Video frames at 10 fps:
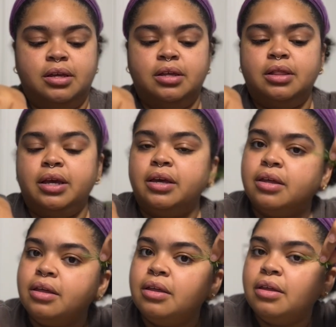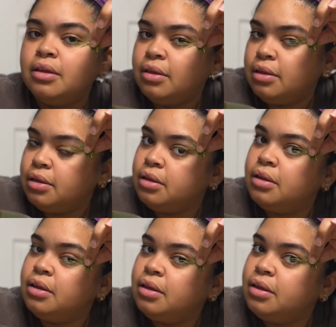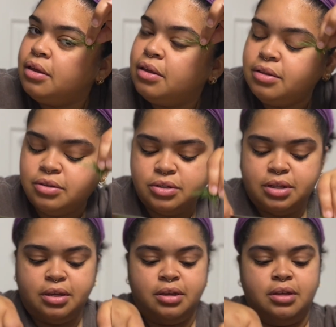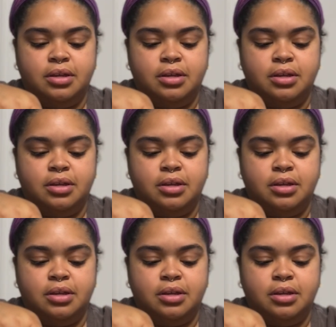Like, don't you think?